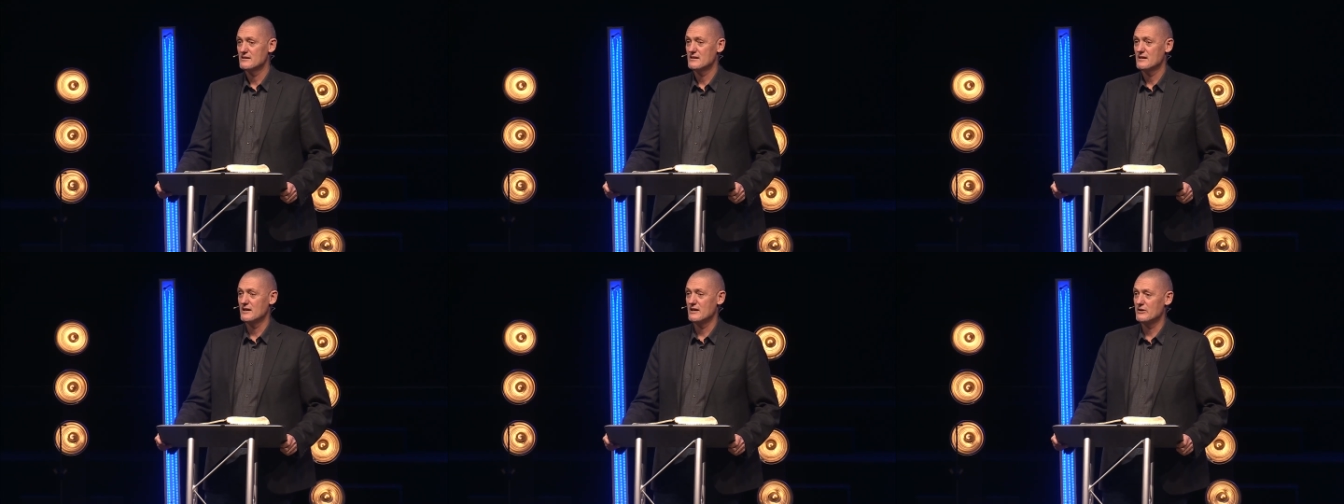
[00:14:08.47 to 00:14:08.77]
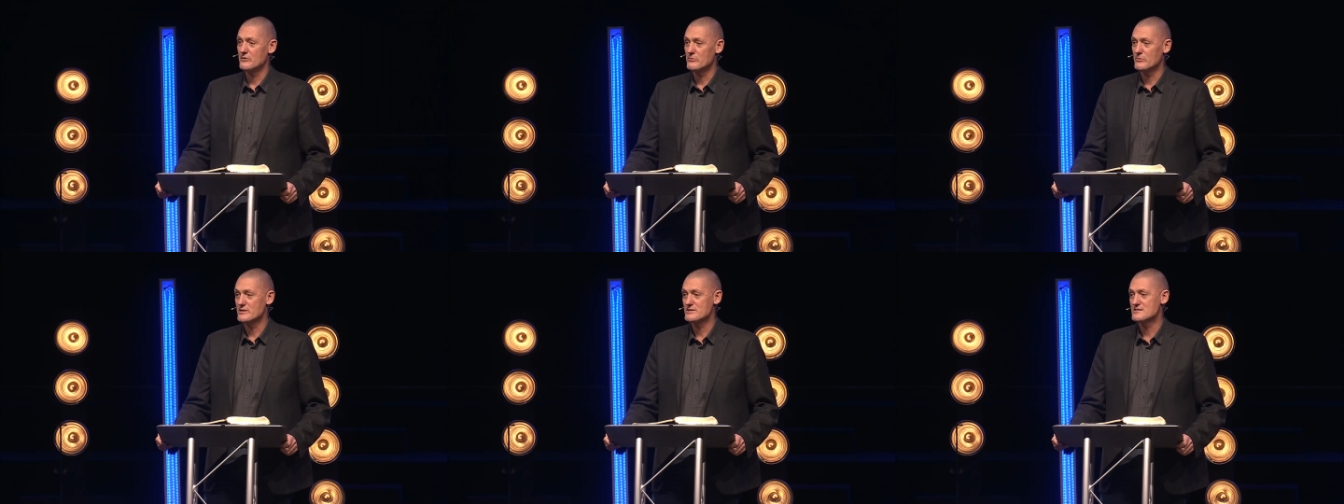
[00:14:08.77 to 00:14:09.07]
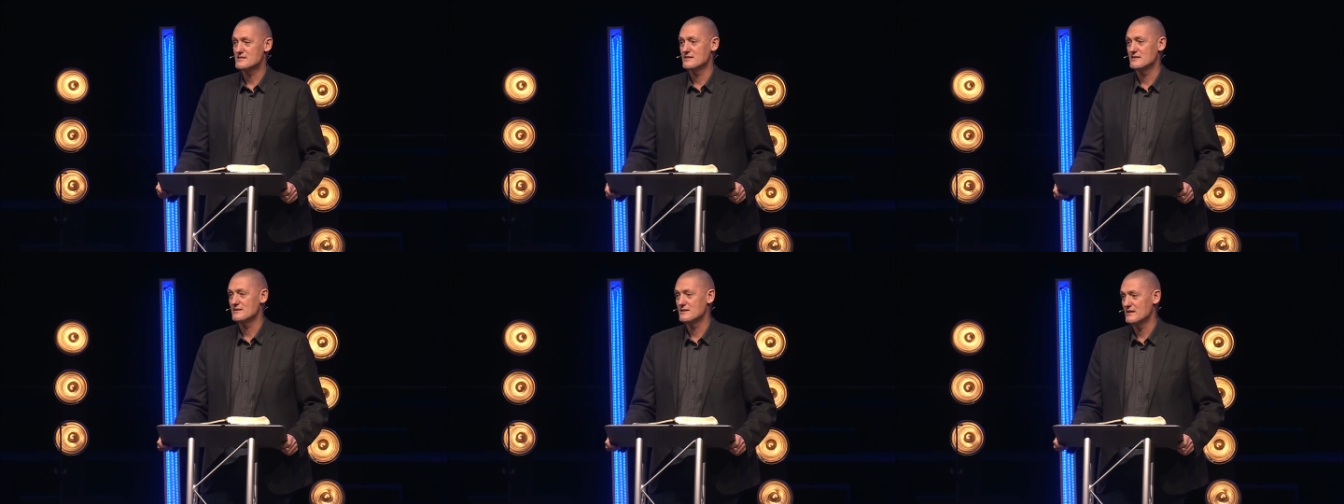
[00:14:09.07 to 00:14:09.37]
had
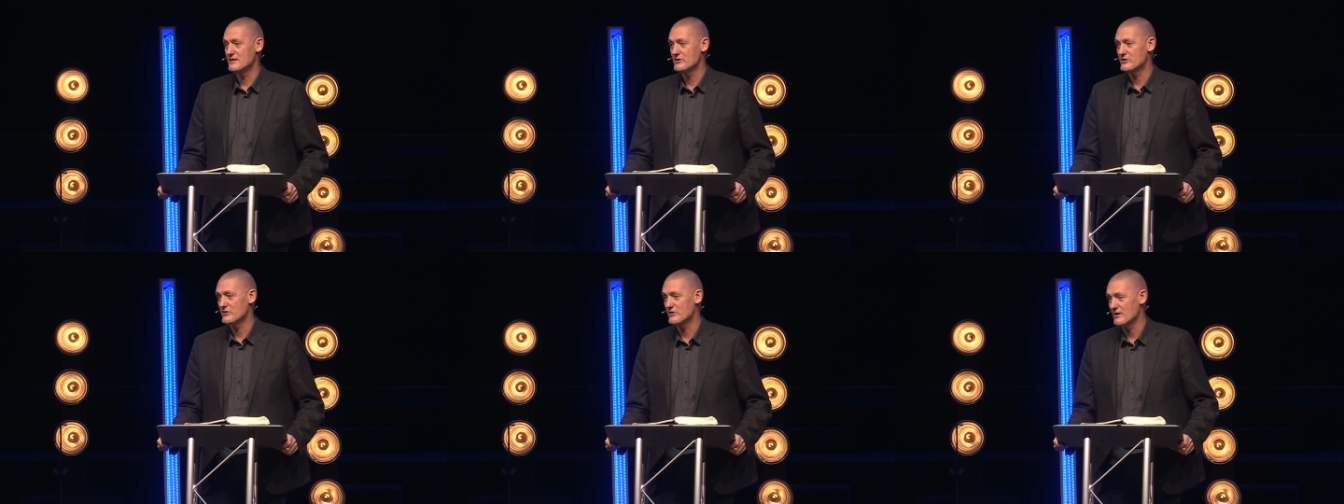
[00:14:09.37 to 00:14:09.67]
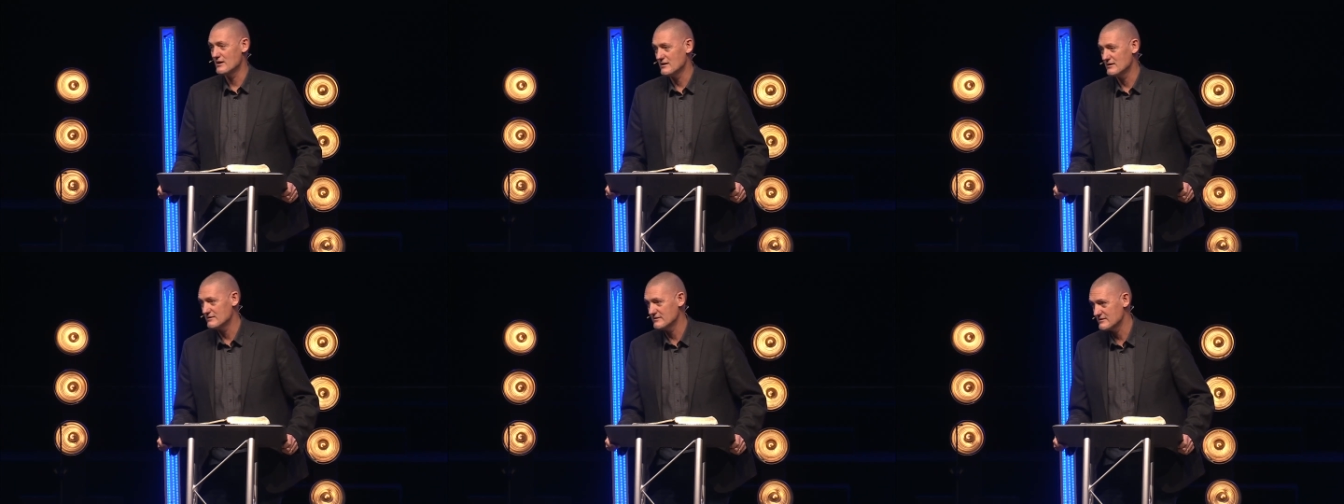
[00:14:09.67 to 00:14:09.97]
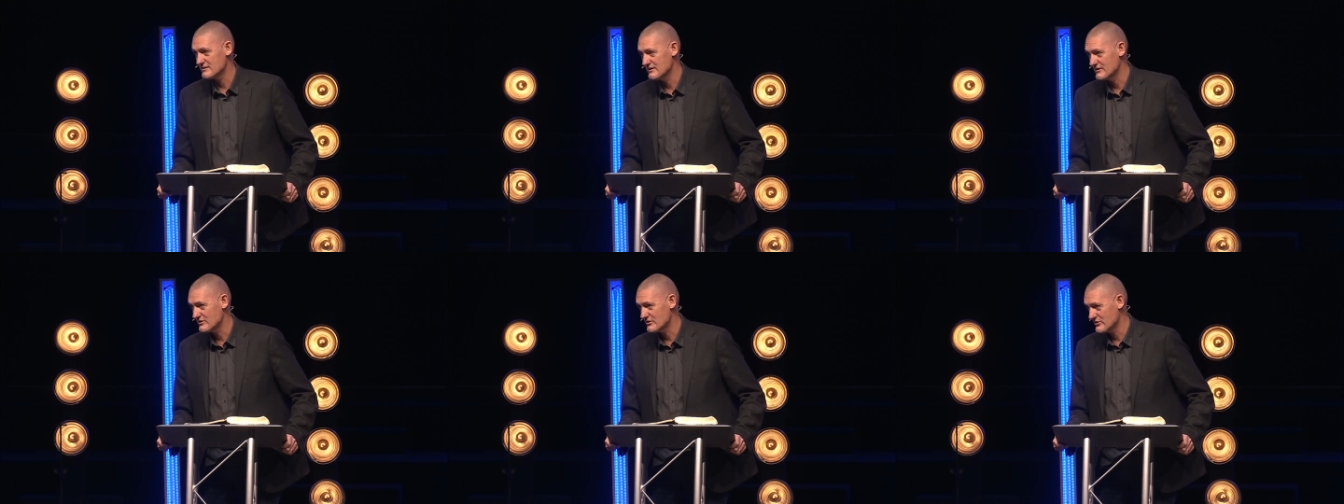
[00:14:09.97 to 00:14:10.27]
written in her
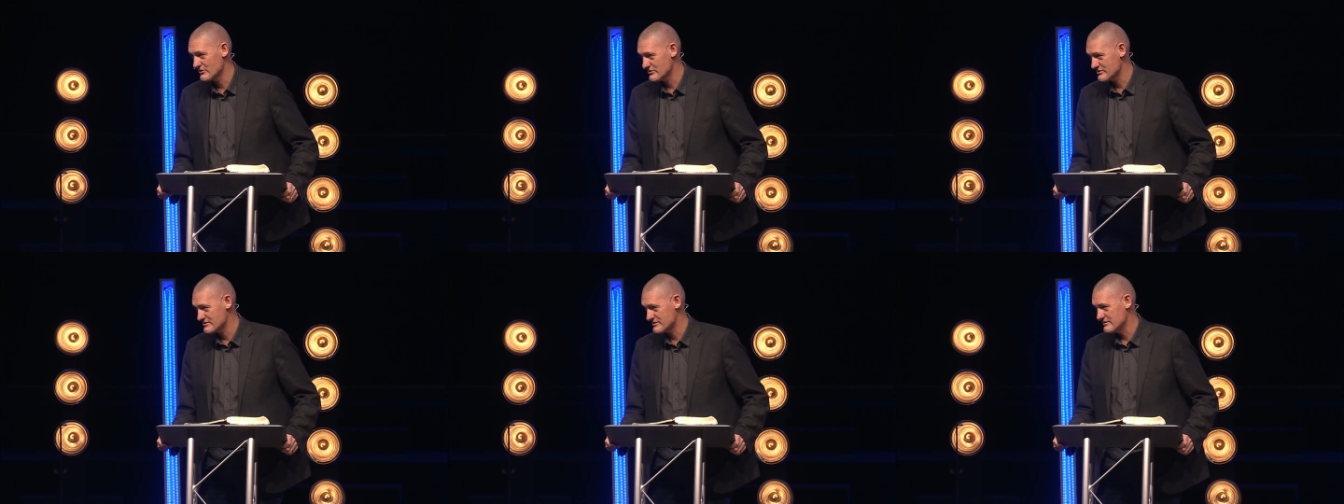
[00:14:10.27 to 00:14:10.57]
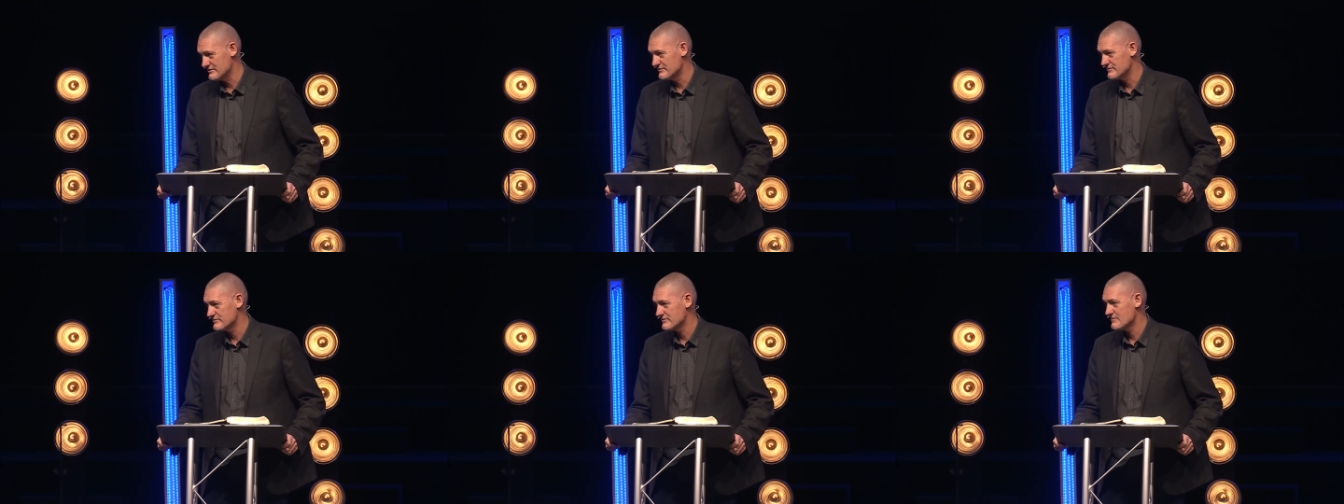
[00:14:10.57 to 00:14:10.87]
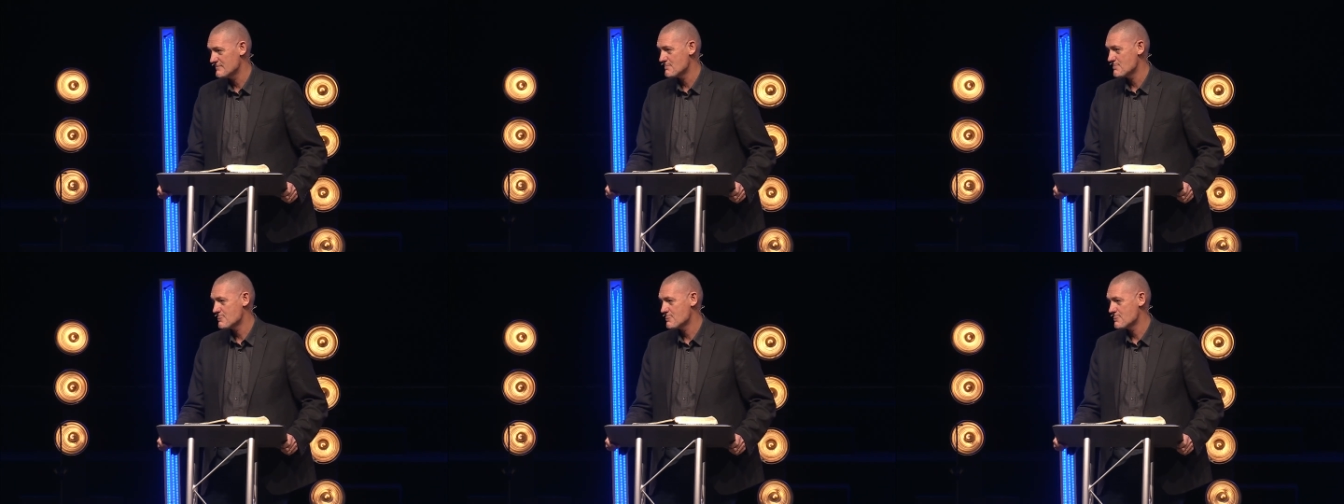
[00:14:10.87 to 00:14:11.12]
elegant cursive,